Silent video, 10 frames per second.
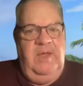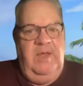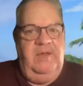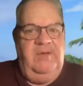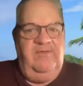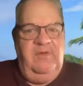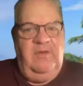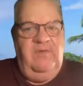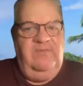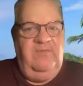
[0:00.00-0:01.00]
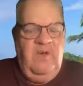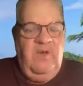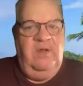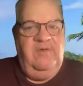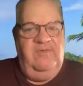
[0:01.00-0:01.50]
And there's a lot of
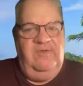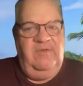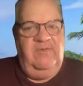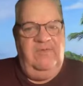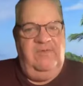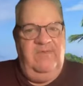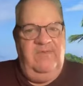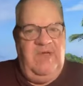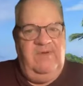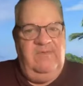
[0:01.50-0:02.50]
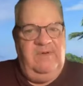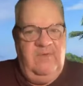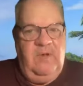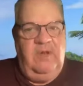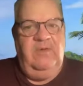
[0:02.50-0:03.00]
knowledge in the Christian faith,
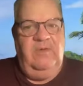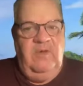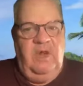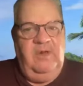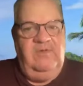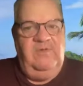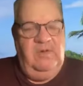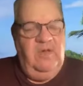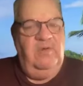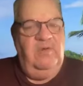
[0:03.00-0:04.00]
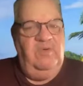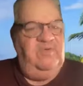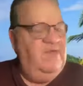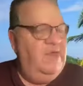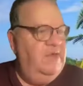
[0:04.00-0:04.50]
a lot of knowledge and a lot of books
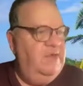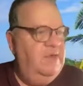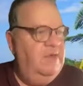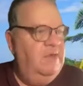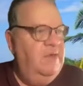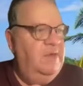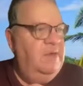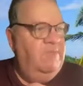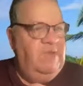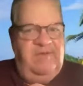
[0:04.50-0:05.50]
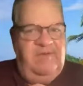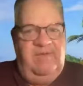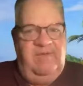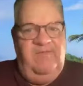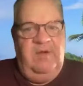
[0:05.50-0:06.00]
out there, but there's
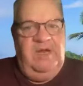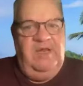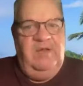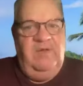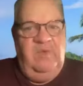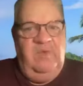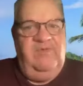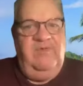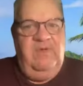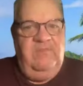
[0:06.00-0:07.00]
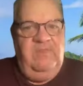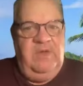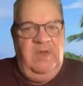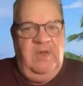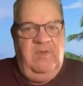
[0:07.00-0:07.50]
very little wisdom.
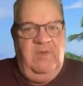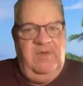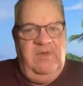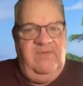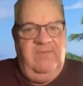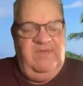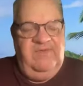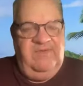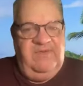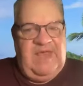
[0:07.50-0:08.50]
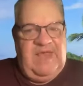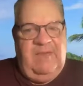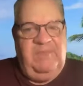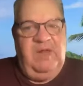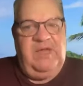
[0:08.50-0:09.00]
And wisdom is the
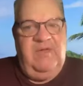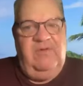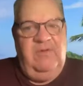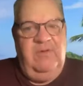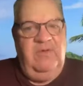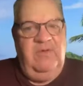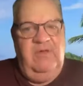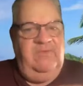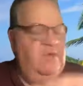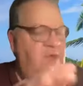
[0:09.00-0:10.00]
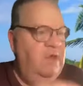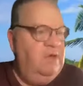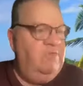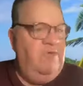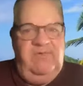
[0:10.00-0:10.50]
application of knowledge.
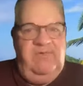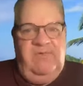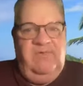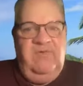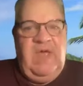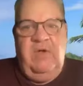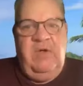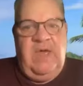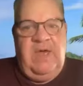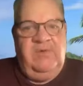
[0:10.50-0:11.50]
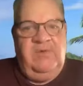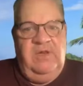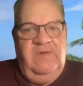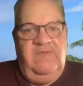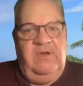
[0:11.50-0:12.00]
Christians know how to
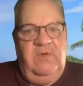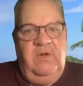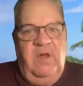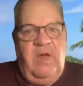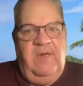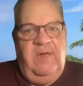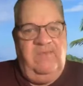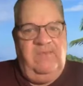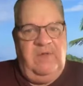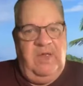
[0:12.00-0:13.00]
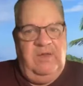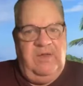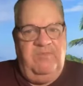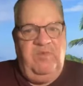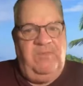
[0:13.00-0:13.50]
live a good life,
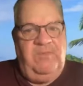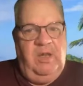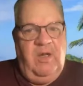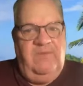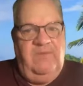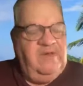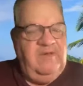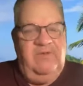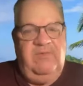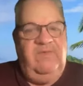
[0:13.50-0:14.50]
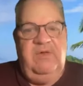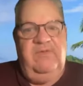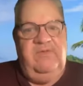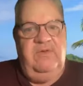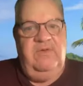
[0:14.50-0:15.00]
the proper life. They just
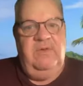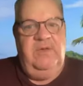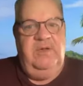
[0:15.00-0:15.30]
refuse to do it.